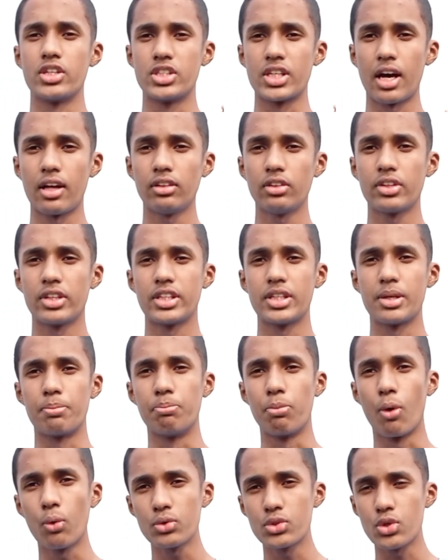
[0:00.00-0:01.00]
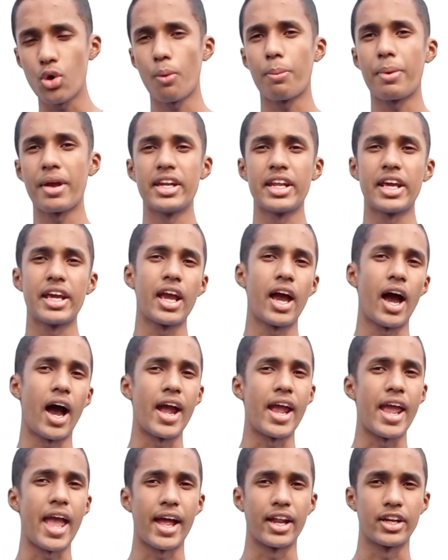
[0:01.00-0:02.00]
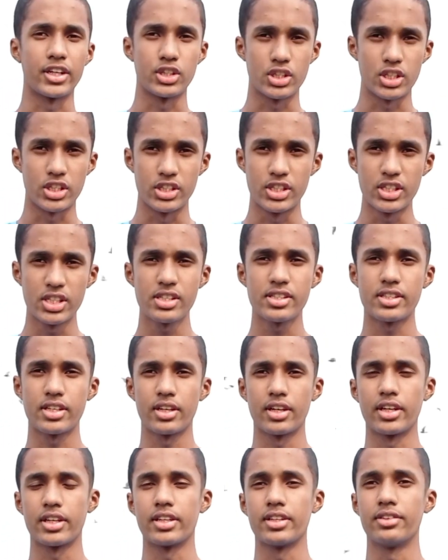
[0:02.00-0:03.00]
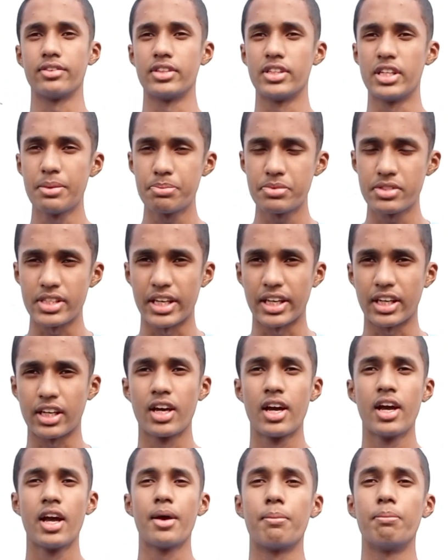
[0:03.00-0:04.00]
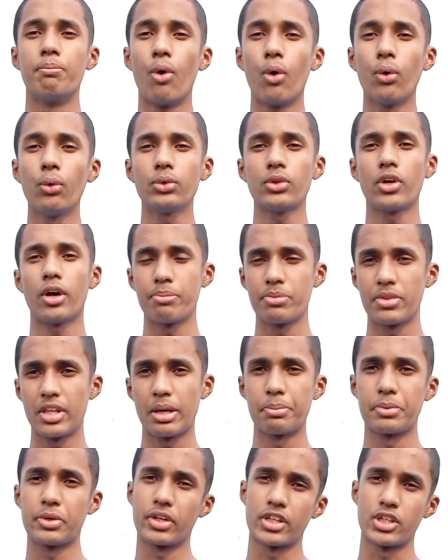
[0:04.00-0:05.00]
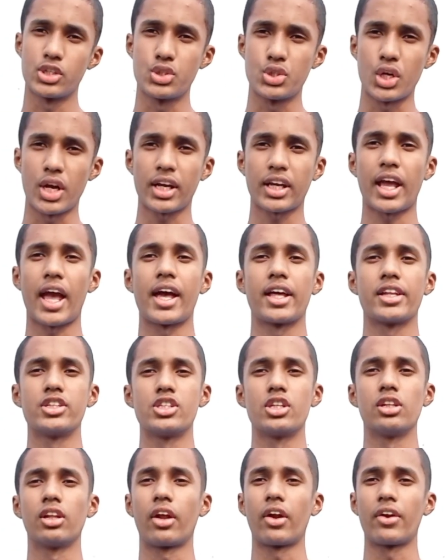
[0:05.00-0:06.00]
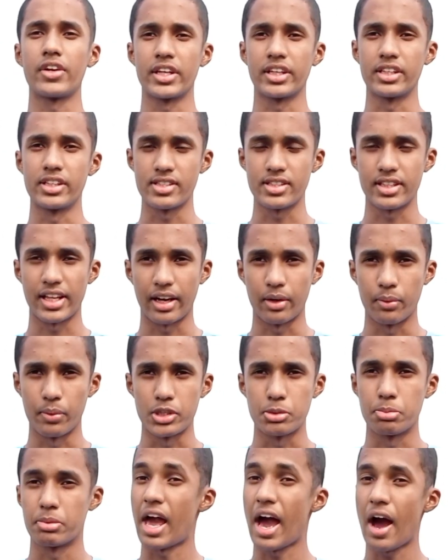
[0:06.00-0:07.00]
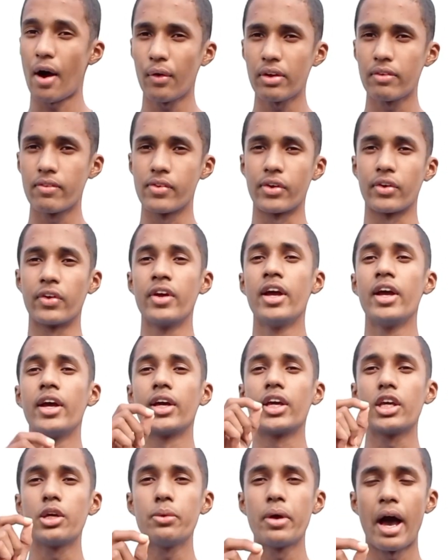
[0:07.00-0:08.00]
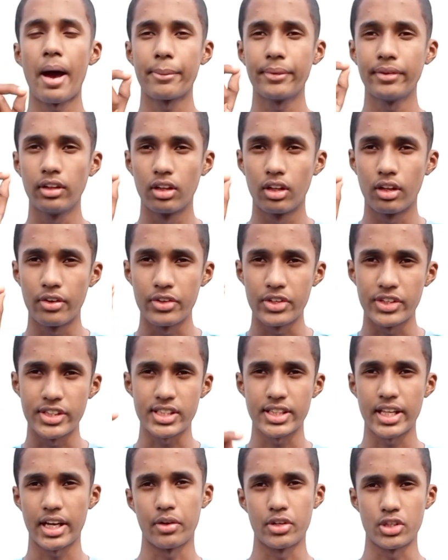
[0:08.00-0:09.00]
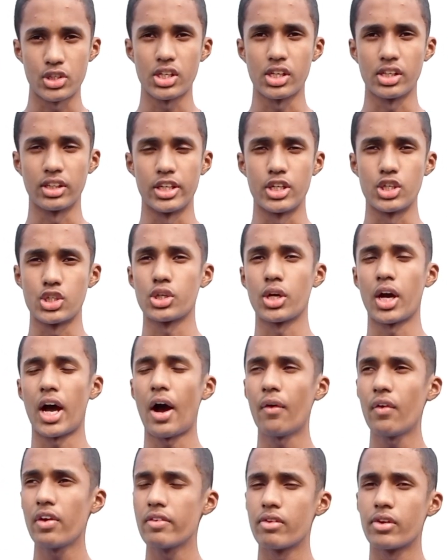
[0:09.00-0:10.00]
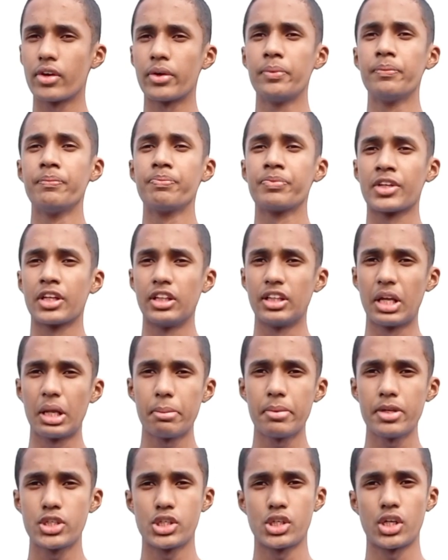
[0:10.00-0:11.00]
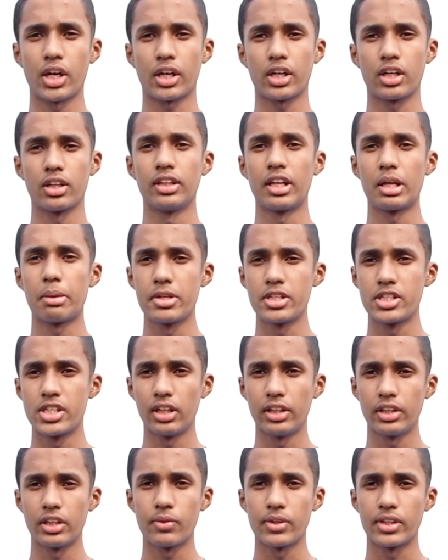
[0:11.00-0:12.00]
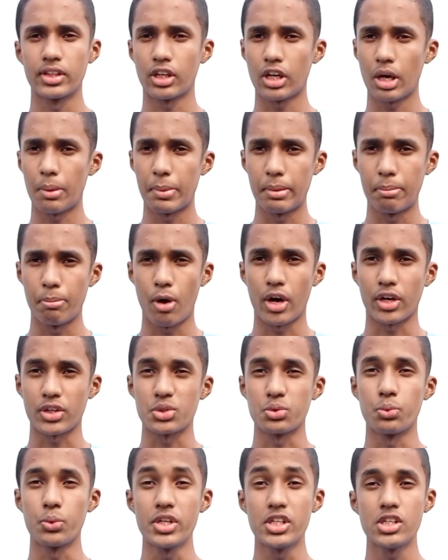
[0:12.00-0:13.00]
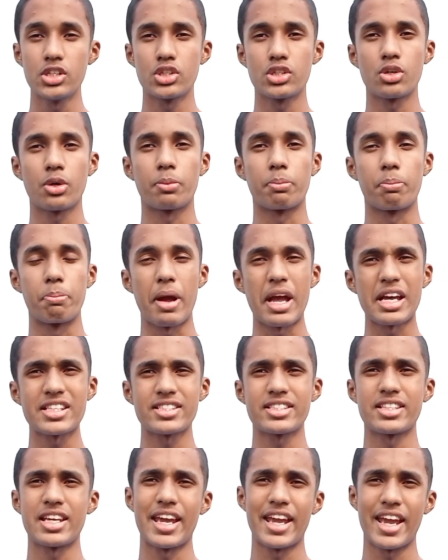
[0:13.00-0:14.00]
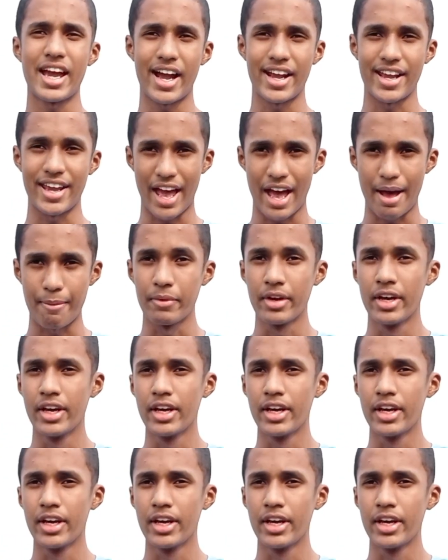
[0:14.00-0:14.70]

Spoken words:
download the both OpenAI and this DeepSeek. Both of them you can check and learn in this language. But however, you have to learn this language English. However, let me tell you in the comment box which is your best AI app,